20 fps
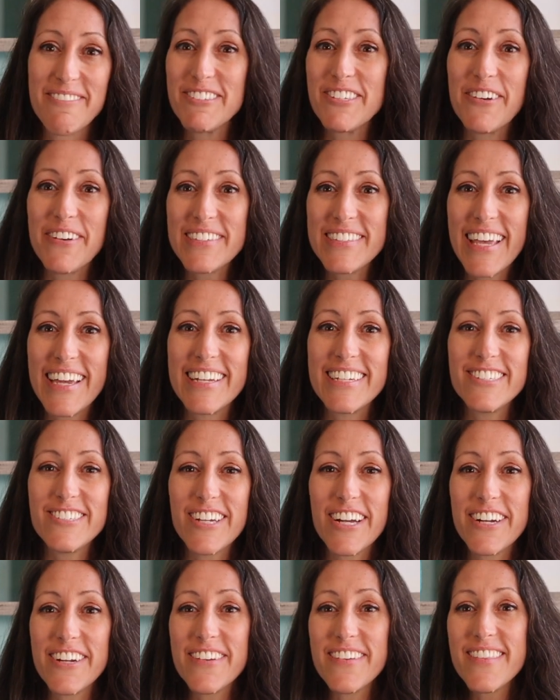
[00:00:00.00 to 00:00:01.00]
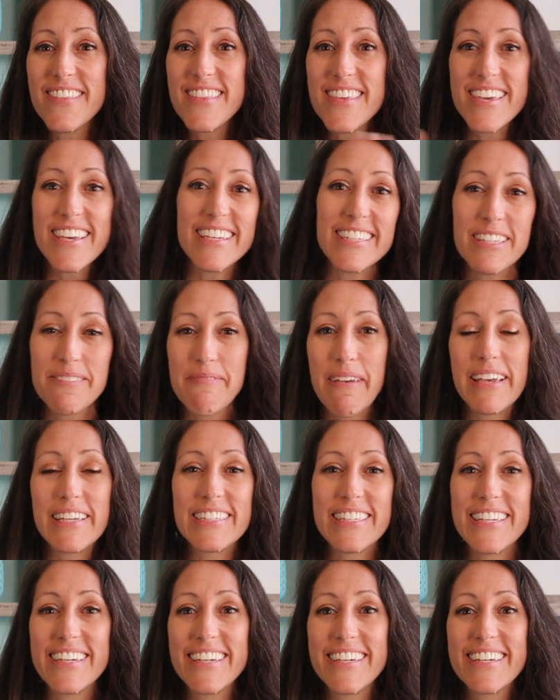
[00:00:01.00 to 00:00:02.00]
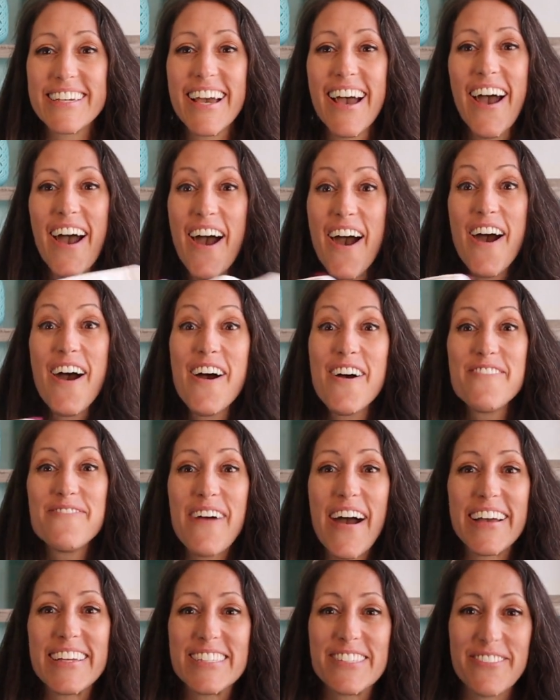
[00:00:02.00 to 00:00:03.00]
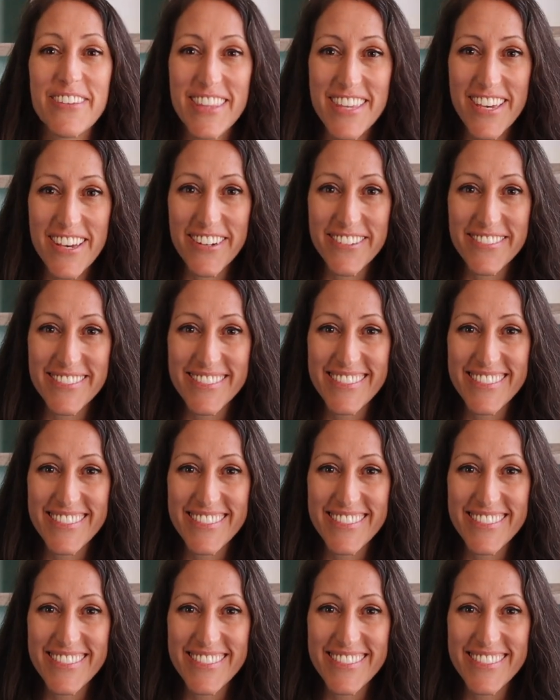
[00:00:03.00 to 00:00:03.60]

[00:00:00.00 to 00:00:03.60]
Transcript: I'm so excited to share these amazing finds with you.